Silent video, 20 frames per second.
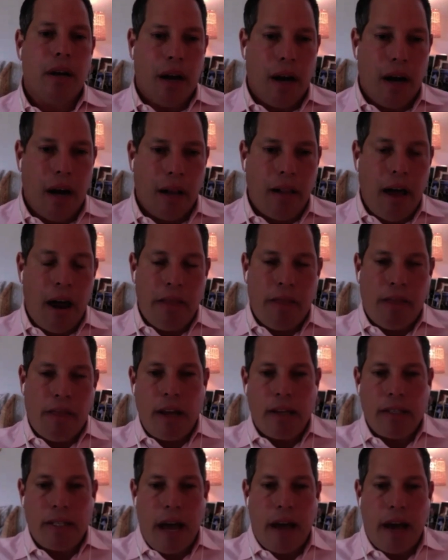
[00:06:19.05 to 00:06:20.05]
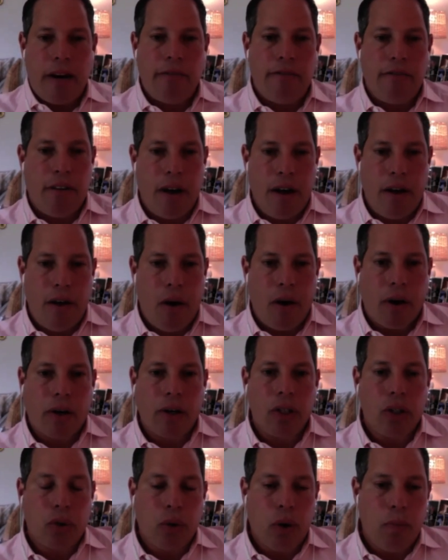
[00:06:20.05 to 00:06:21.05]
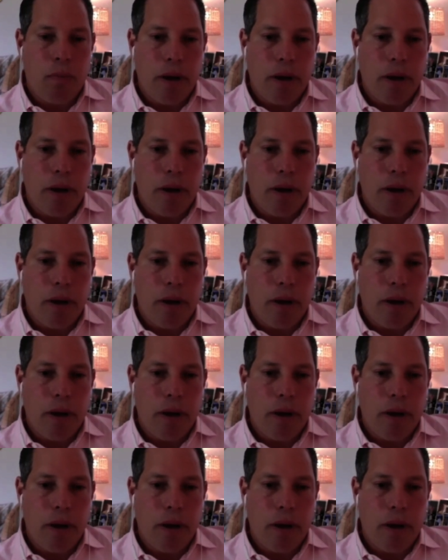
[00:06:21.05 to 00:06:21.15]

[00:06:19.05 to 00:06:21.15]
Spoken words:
a lot of things out of our control.